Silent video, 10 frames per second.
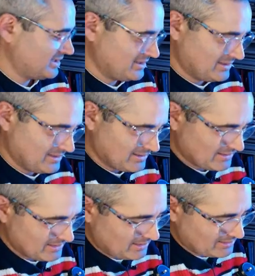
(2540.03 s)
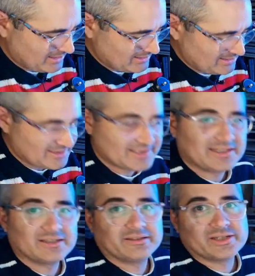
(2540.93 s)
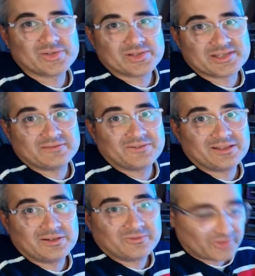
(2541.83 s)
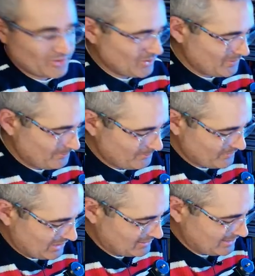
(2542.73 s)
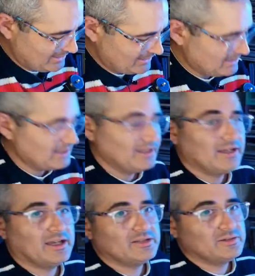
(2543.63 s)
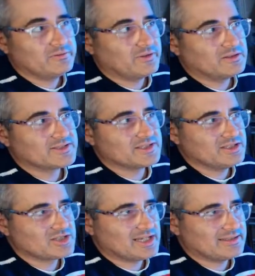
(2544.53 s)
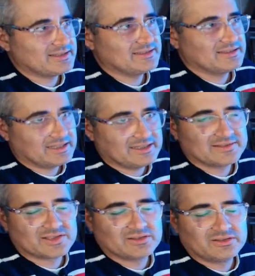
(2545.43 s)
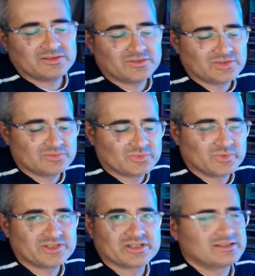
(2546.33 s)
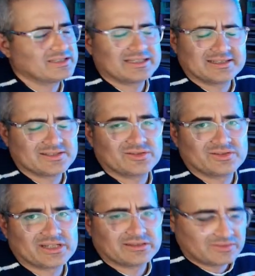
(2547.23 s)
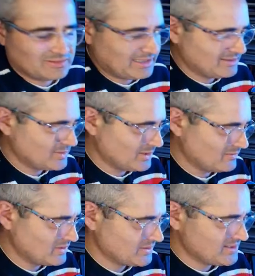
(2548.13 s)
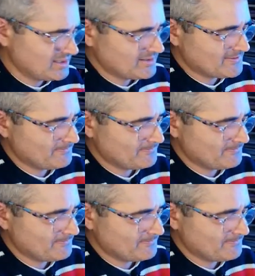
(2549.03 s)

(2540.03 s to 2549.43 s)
it. Okay, listen, I'm gonna draw something now for you, okay? And you folks in chat, and again, sorry YouTube, Twitch, I cannot see your chat today, it's one of those days.